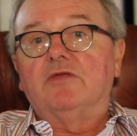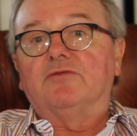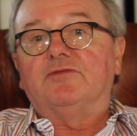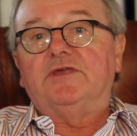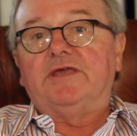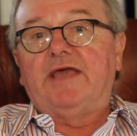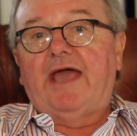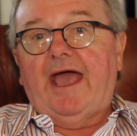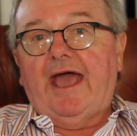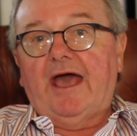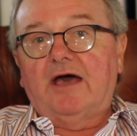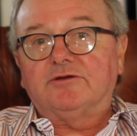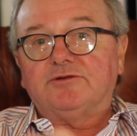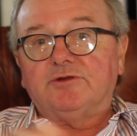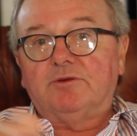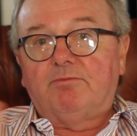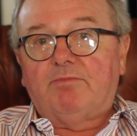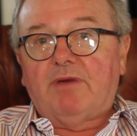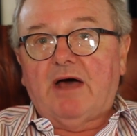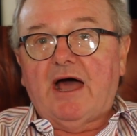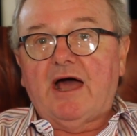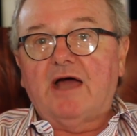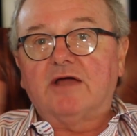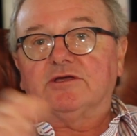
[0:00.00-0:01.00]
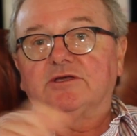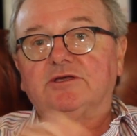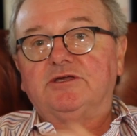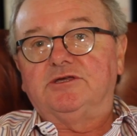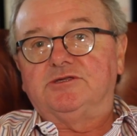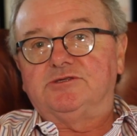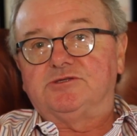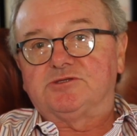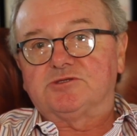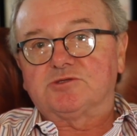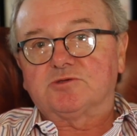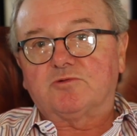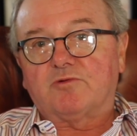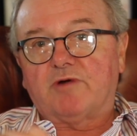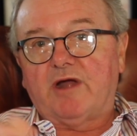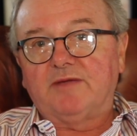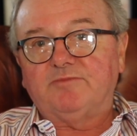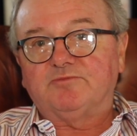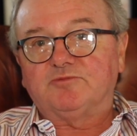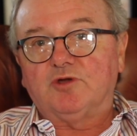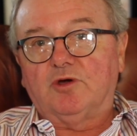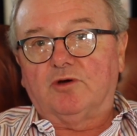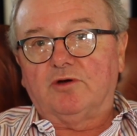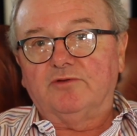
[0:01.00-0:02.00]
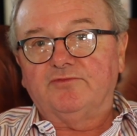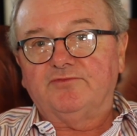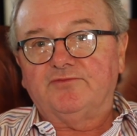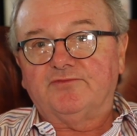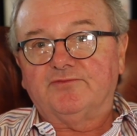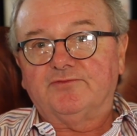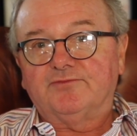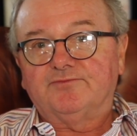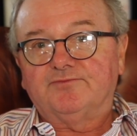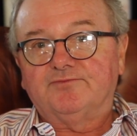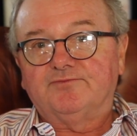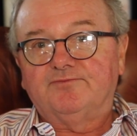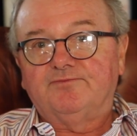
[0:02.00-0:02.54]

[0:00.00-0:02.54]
the outer bark is scraped off,